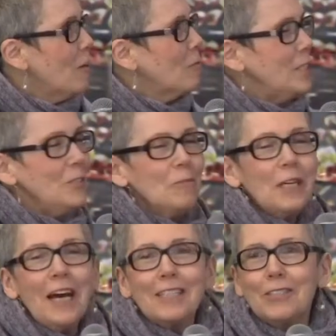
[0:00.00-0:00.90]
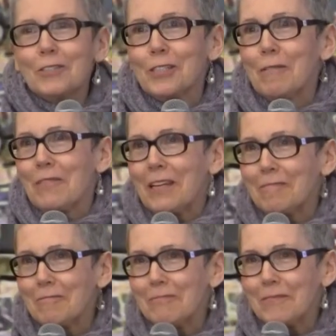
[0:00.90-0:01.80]
we knew we had to do something
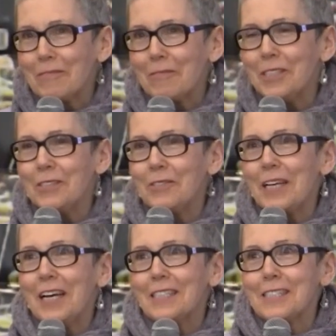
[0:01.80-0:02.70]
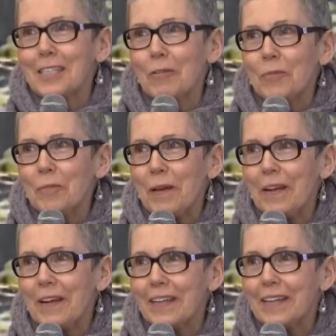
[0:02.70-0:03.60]
we knew we had to start
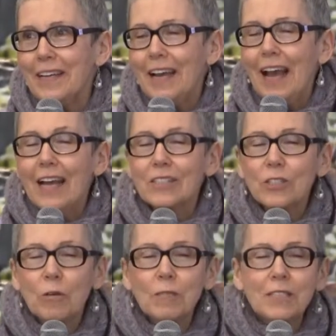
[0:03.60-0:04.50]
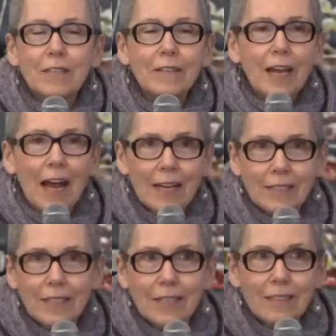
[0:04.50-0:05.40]
preparing and so we started
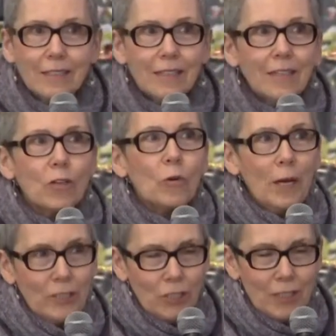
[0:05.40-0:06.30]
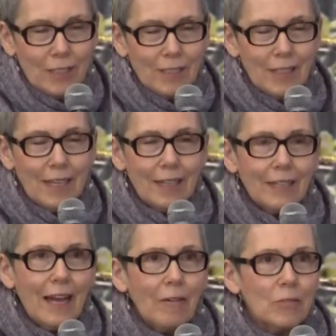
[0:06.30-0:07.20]
asking questions,
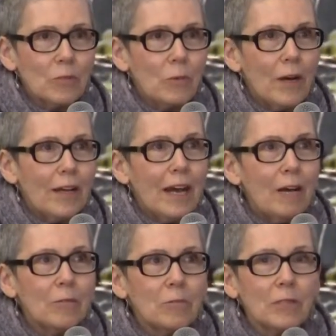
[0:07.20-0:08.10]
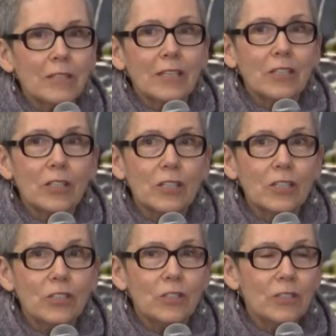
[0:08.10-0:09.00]
and that was what I would really
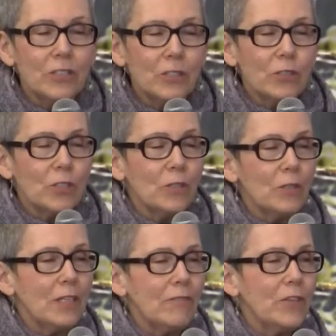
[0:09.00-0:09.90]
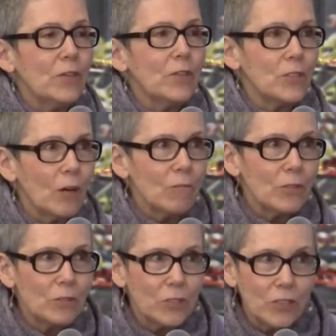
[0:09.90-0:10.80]
encourage you to do too. If you don't
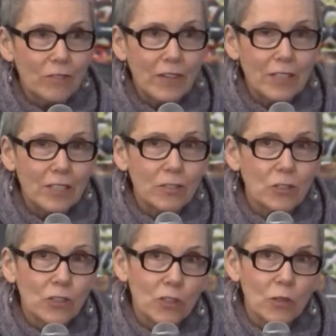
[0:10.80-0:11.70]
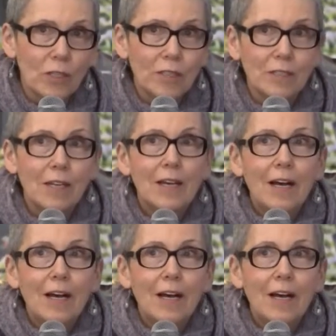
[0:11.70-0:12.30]
do surveys in your stores